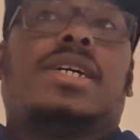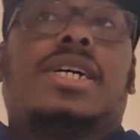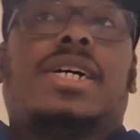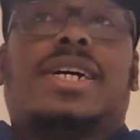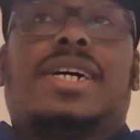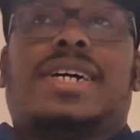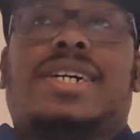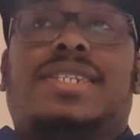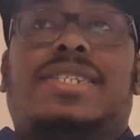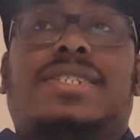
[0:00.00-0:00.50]

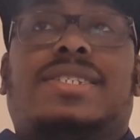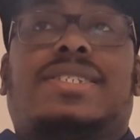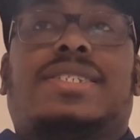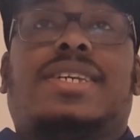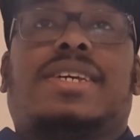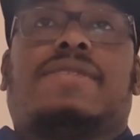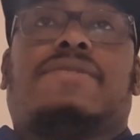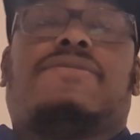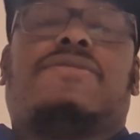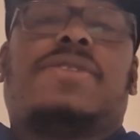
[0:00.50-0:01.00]
the
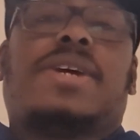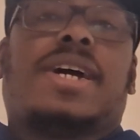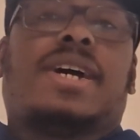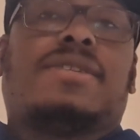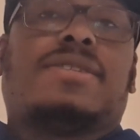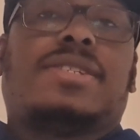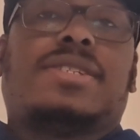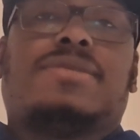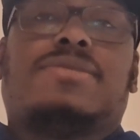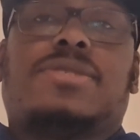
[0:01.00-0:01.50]
sixth
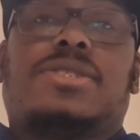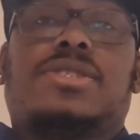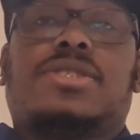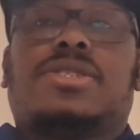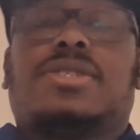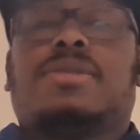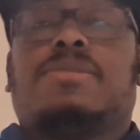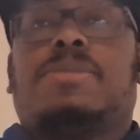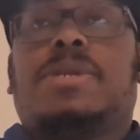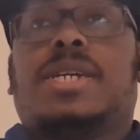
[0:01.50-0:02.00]
round, it was
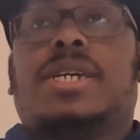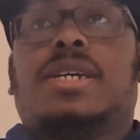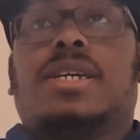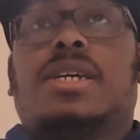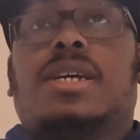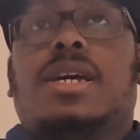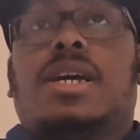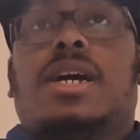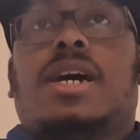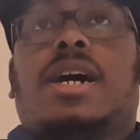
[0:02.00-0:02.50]
just a bit
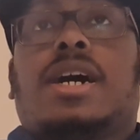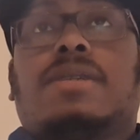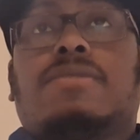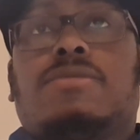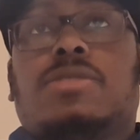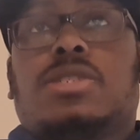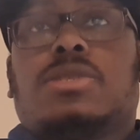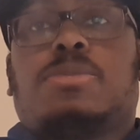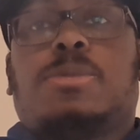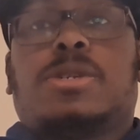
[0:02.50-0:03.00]

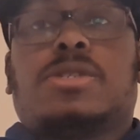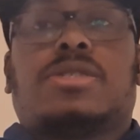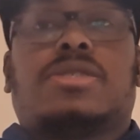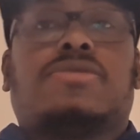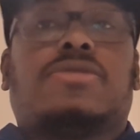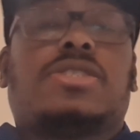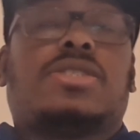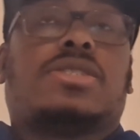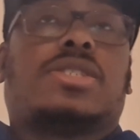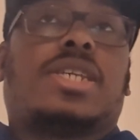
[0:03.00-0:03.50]

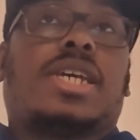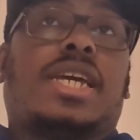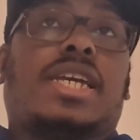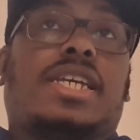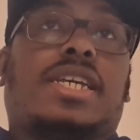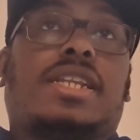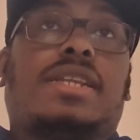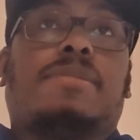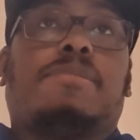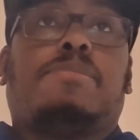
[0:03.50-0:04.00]
unresponsive, just
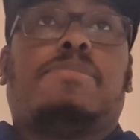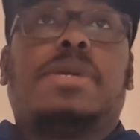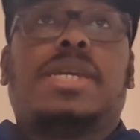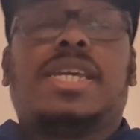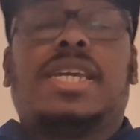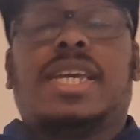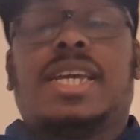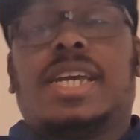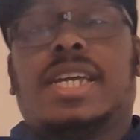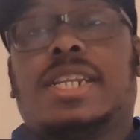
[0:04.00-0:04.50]
taking a
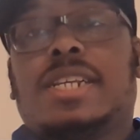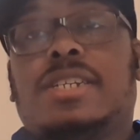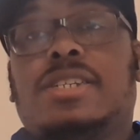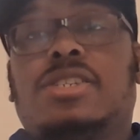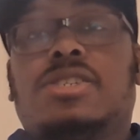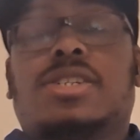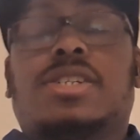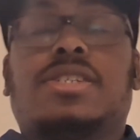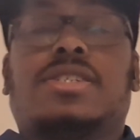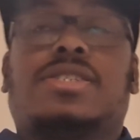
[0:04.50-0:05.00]
beating.
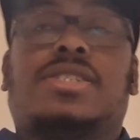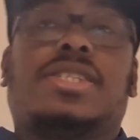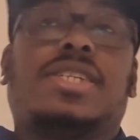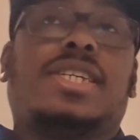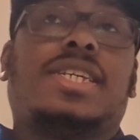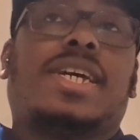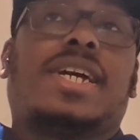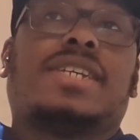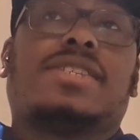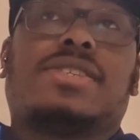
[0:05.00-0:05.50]
And you could
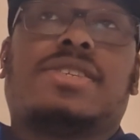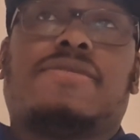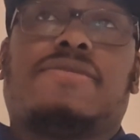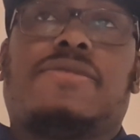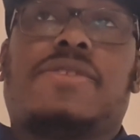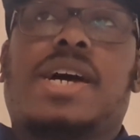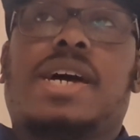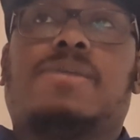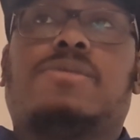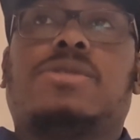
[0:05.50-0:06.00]
see as the
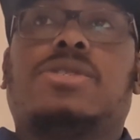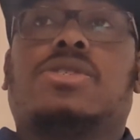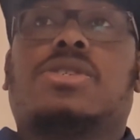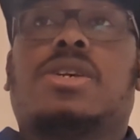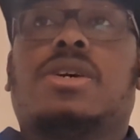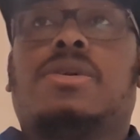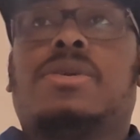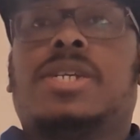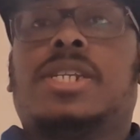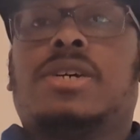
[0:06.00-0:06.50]
fight was
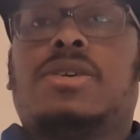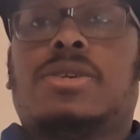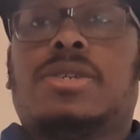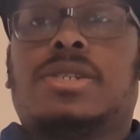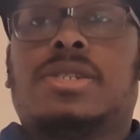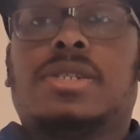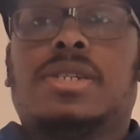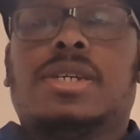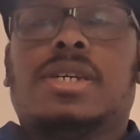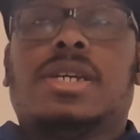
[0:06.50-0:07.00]
going
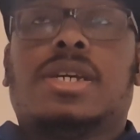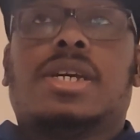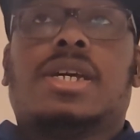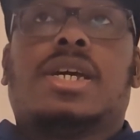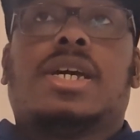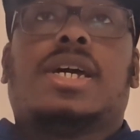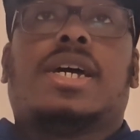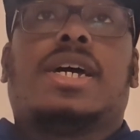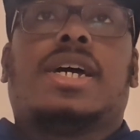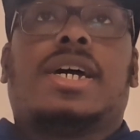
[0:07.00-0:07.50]
on,
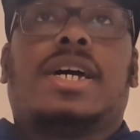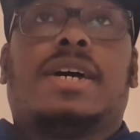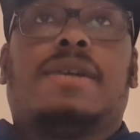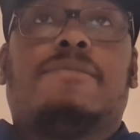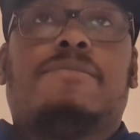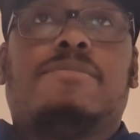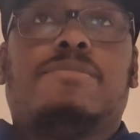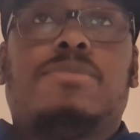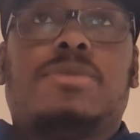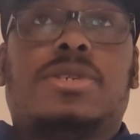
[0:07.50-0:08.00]

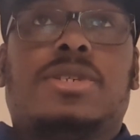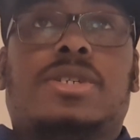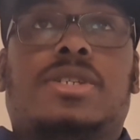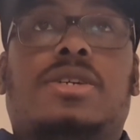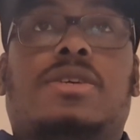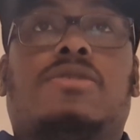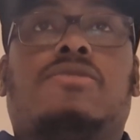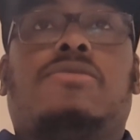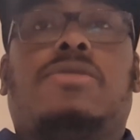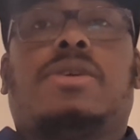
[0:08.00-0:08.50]
you
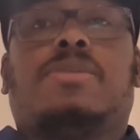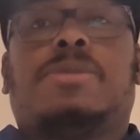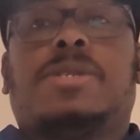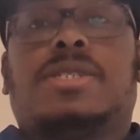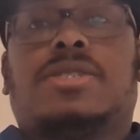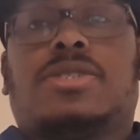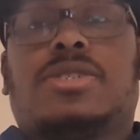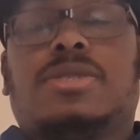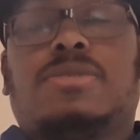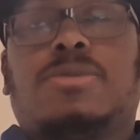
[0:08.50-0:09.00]
know,
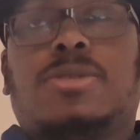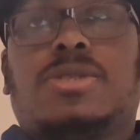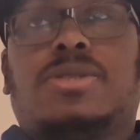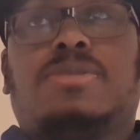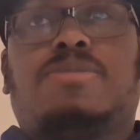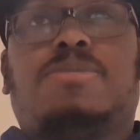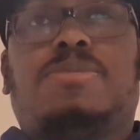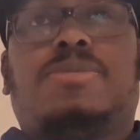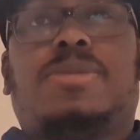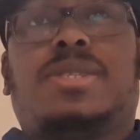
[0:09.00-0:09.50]
Robinson
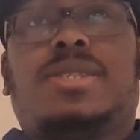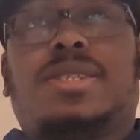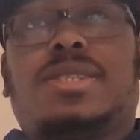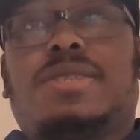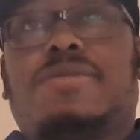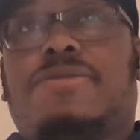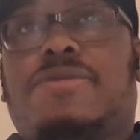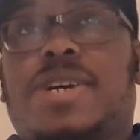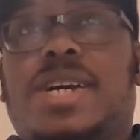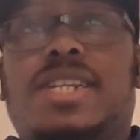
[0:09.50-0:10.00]
was
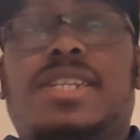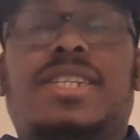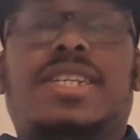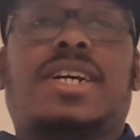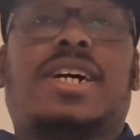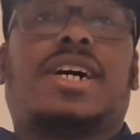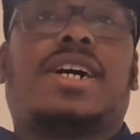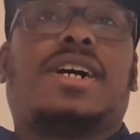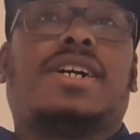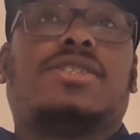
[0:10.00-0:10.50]
finding
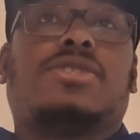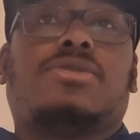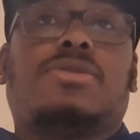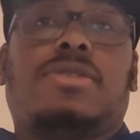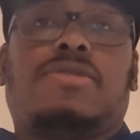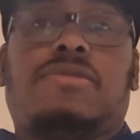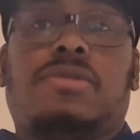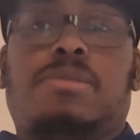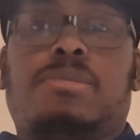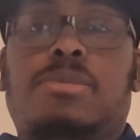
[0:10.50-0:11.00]
it hard to
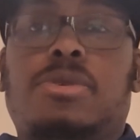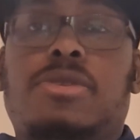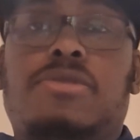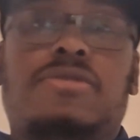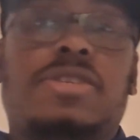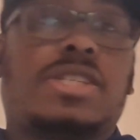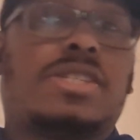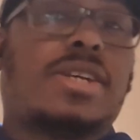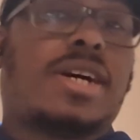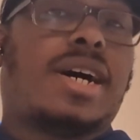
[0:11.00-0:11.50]
even
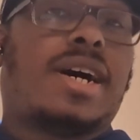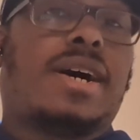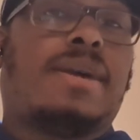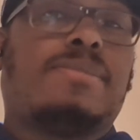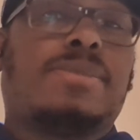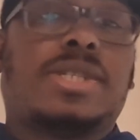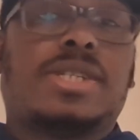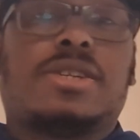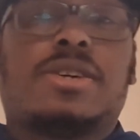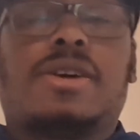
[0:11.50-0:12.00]
move his
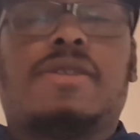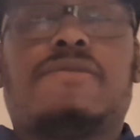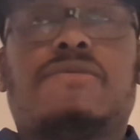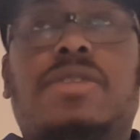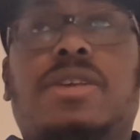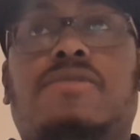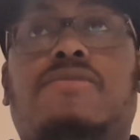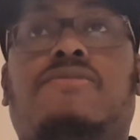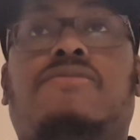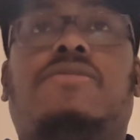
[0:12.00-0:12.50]
arms. He got
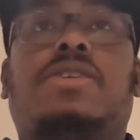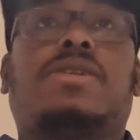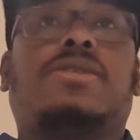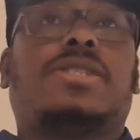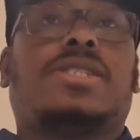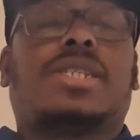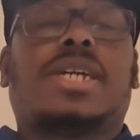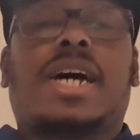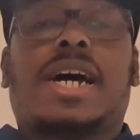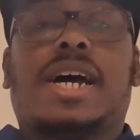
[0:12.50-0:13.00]

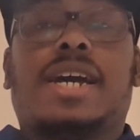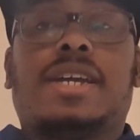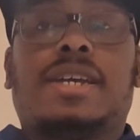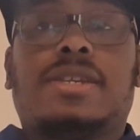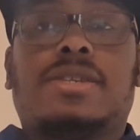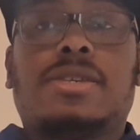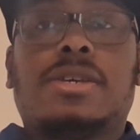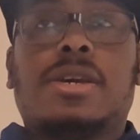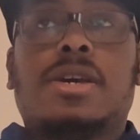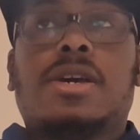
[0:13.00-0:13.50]
very
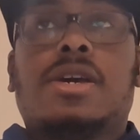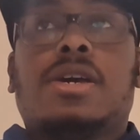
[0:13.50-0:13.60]
tired